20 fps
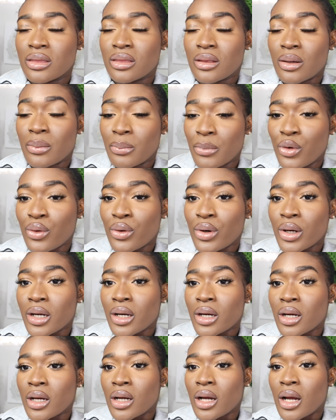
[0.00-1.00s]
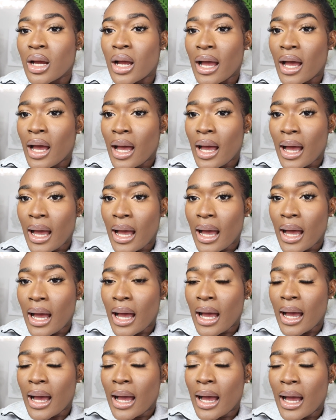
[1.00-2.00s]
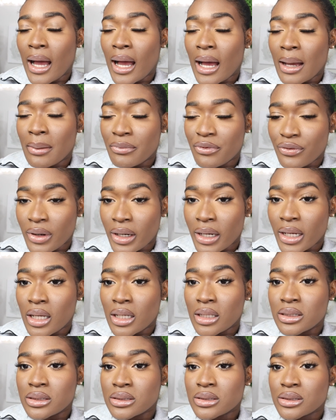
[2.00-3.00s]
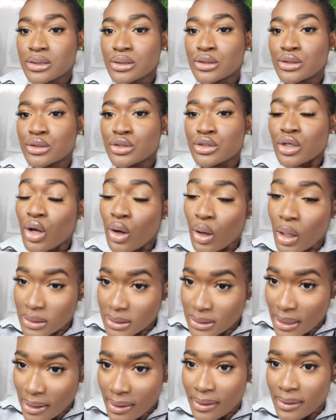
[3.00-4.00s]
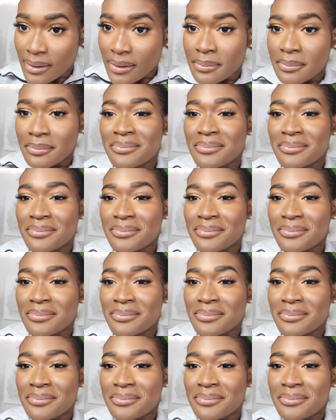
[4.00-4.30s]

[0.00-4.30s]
the more I'm frightened to go outside